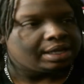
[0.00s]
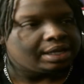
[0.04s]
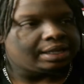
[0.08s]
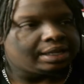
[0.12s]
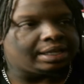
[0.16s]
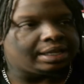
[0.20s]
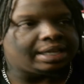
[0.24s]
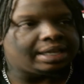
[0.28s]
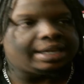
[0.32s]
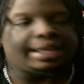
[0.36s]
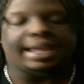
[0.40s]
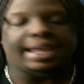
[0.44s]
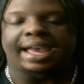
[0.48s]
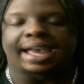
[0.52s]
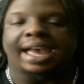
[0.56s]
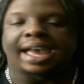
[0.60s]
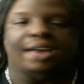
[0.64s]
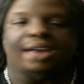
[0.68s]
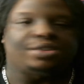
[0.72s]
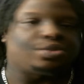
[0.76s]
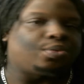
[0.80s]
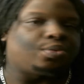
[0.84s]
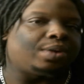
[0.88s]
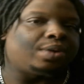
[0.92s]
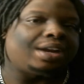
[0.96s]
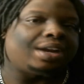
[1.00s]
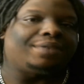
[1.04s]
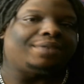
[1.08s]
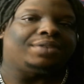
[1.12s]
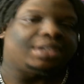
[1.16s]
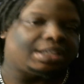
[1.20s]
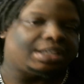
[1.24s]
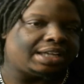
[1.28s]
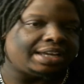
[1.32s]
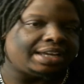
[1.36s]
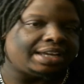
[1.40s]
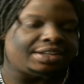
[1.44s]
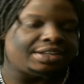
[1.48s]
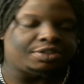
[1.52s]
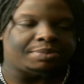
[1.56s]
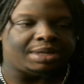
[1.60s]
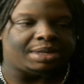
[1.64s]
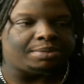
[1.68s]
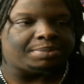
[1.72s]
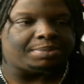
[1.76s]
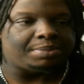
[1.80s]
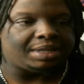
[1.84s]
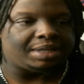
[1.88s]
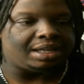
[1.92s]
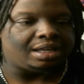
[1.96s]
getting a house, whatever the case may
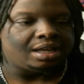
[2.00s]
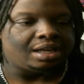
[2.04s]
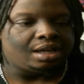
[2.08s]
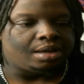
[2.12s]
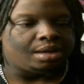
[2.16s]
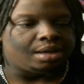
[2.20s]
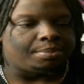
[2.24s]
be.